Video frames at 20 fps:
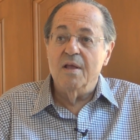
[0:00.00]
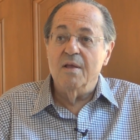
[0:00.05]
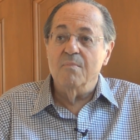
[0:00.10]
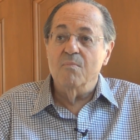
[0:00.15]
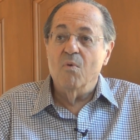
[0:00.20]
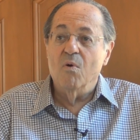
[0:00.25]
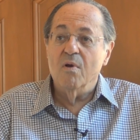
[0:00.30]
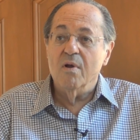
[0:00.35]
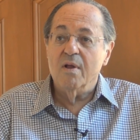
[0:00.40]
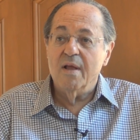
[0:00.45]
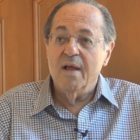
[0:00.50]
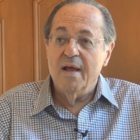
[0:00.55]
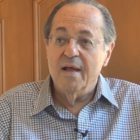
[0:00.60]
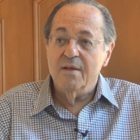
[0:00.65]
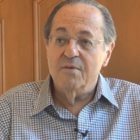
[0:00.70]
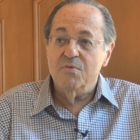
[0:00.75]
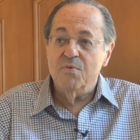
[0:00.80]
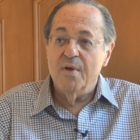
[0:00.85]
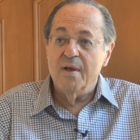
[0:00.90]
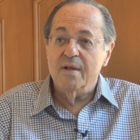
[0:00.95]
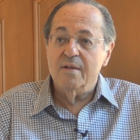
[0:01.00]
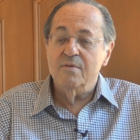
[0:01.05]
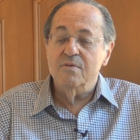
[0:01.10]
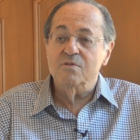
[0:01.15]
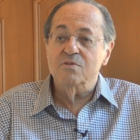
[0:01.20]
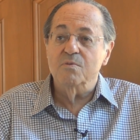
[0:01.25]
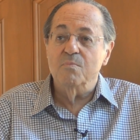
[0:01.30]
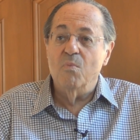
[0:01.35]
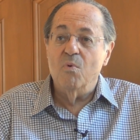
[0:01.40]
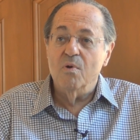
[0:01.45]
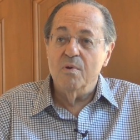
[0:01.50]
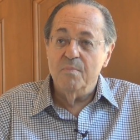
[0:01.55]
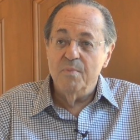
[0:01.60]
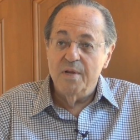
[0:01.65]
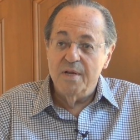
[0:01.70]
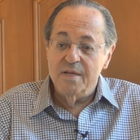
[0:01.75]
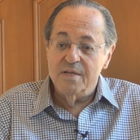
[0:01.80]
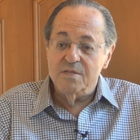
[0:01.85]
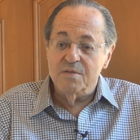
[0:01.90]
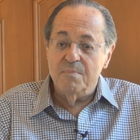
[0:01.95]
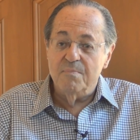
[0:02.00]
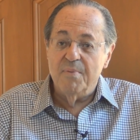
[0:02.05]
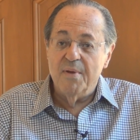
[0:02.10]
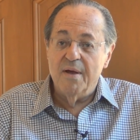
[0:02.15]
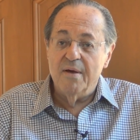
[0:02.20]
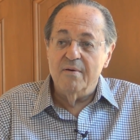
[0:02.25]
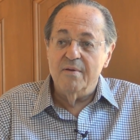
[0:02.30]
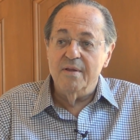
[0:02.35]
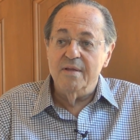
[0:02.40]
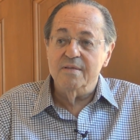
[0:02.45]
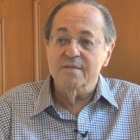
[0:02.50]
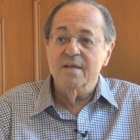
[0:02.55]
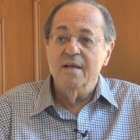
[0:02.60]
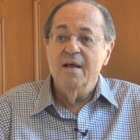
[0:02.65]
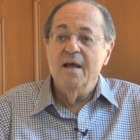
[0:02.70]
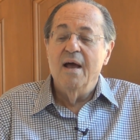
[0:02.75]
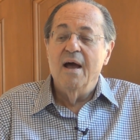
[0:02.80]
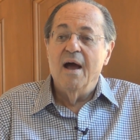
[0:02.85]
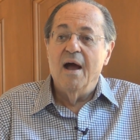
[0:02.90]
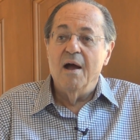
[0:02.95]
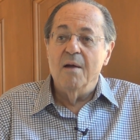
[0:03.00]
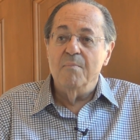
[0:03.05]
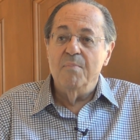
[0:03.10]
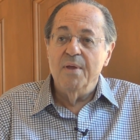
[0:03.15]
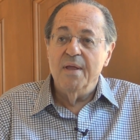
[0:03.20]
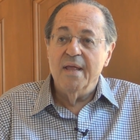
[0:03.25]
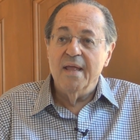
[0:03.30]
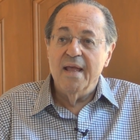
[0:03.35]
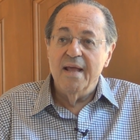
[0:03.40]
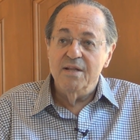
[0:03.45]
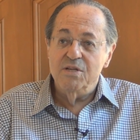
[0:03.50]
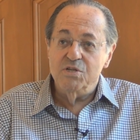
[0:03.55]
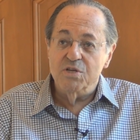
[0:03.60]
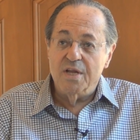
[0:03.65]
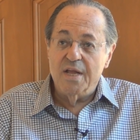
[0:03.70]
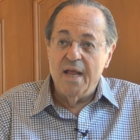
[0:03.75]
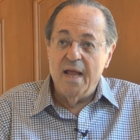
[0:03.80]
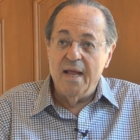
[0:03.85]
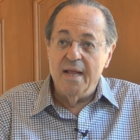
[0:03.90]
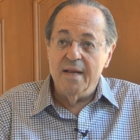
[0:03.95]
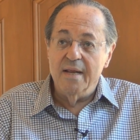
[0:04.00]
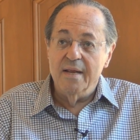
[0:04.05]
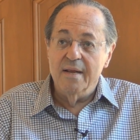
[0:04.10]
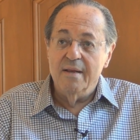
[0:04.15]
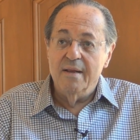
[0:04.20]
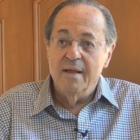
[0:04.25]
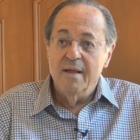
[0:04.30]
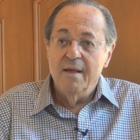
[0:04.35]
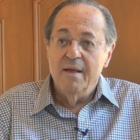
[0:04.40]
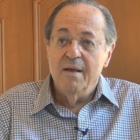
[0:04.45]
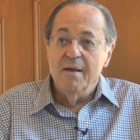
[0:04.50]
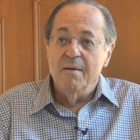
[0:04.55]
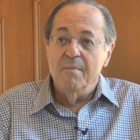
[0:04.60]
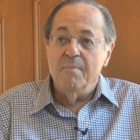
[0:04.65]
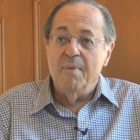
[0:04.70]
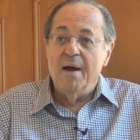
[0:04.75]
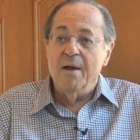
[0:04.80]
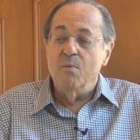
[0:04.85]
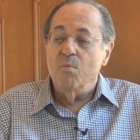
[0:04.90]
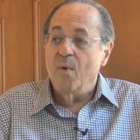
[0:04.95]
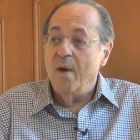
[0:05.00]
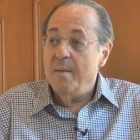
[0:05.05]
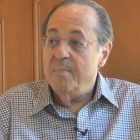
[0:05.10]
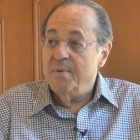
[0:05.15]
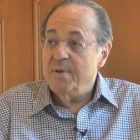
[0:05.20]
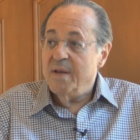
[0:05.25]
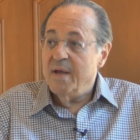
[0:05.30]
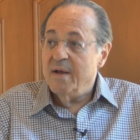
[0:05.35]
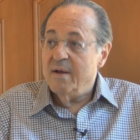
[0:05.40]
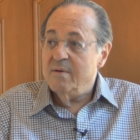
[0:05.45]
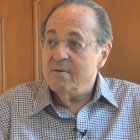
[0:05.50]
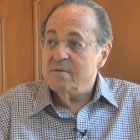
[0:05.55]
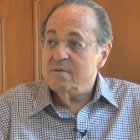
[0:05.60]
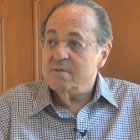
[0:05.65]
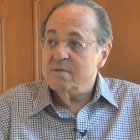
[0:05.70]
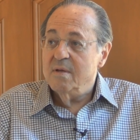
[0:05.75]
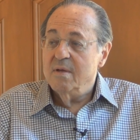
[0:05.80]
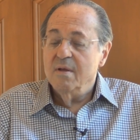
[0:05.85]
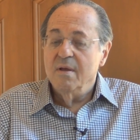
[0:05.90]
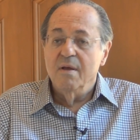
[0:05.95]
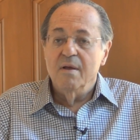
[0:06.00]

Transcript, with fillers: and more contractors and more municipalities are being educated by webinars,